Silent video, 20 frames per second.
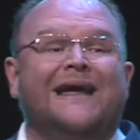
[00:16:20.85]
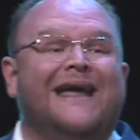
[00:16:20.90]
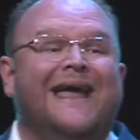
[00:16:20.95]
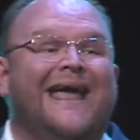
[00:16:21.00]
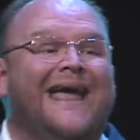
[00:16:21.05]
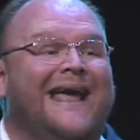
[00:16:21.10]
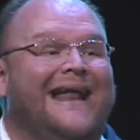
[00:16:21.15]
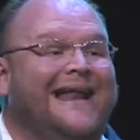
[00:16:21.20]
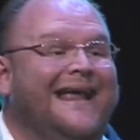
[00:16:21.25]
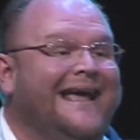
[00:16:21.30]

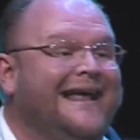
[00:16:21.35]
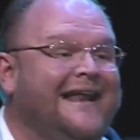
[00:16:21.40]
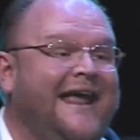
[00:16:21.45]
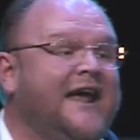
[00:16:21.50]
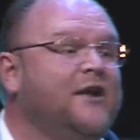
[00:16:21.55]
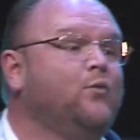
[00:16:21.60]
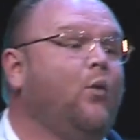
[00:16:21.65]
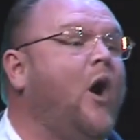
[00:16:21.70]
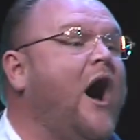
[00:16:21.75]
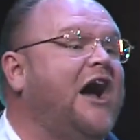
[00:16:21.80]
idiot
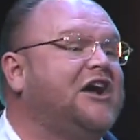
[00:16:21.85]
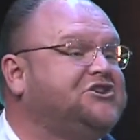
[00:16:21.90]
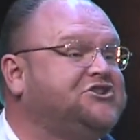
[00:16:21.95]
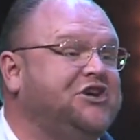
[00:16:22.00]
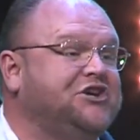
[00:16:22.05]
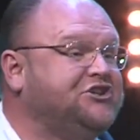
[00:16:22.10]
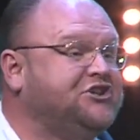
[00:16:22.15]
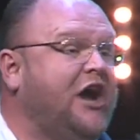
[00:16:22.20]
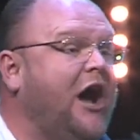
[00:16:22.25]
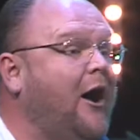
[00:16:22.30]
in
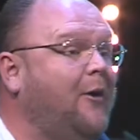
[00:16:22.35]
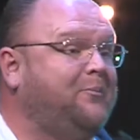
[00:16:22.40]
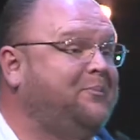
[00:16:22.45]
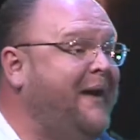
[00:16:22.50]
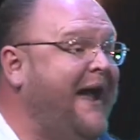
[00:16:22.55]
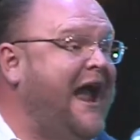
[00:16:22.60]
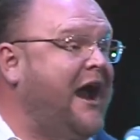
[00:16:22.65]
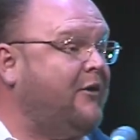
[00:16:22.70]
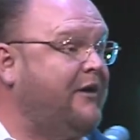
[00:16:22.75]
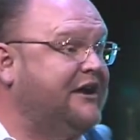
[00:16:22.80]
Ouachita
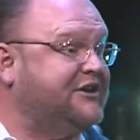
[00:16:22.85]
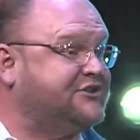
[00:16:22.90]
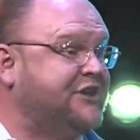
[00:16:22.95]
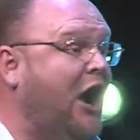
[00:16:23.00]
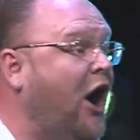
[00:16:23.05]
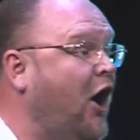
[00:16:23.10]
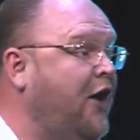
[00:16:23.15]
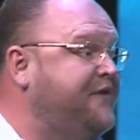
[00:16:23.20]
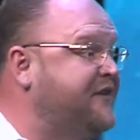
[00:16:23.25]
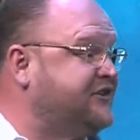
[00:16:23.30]
Parish
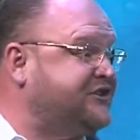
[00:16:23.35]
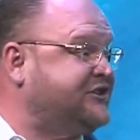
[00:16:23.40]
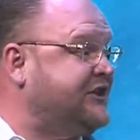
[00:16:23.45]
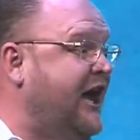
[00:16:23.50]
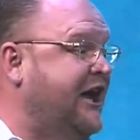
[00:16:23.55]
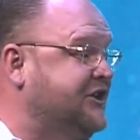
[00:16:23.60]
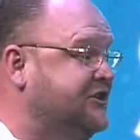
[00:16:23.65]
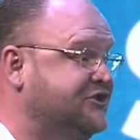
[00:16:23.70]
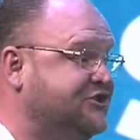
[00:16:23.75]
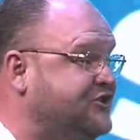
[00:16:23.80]
all of a
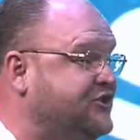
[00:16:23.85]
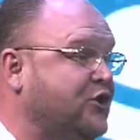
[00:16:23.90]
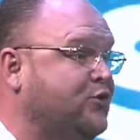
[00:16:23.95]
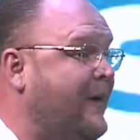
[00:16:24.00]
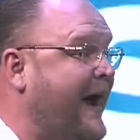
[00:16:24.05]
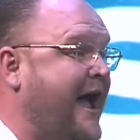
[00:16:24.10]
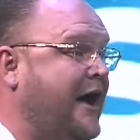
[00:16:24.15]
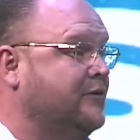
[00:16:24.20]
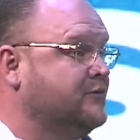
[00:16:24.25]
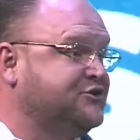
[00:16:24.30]
sudden
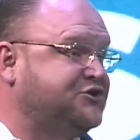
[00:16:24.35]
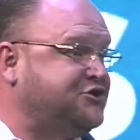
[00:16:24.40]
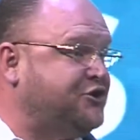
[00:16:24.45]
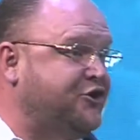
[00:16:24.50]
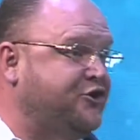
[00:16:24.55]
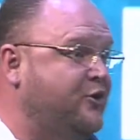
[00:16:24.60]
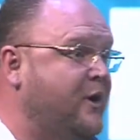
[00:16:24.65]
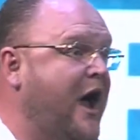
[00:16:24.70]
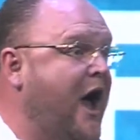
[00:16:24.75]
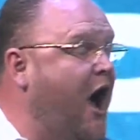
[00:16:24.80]
surrounds
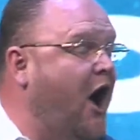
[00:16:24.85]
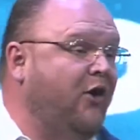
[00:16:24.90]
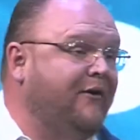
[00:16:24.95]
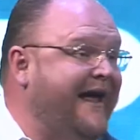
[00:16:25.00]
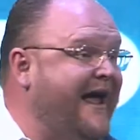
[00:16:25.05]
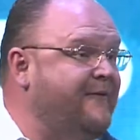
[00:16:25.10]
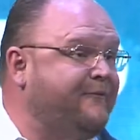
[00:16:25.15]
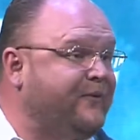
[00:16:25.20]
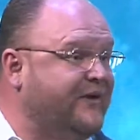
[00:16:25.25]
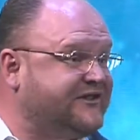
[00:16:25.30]
you on
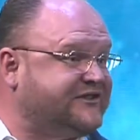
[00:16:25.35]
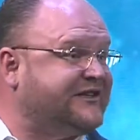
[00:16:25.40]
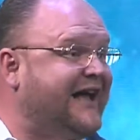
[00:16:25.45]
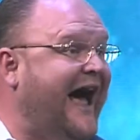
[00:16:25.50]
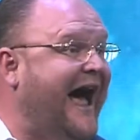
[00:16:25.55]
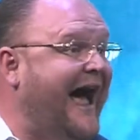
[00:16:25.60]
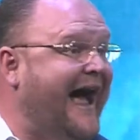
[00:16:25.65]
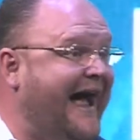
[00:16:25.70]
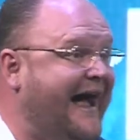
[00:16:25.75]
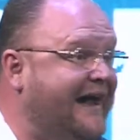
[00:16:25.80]
every
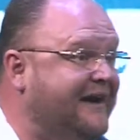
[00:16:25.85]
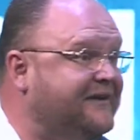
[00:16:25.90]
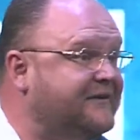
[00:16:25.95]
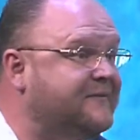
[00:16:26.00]
side.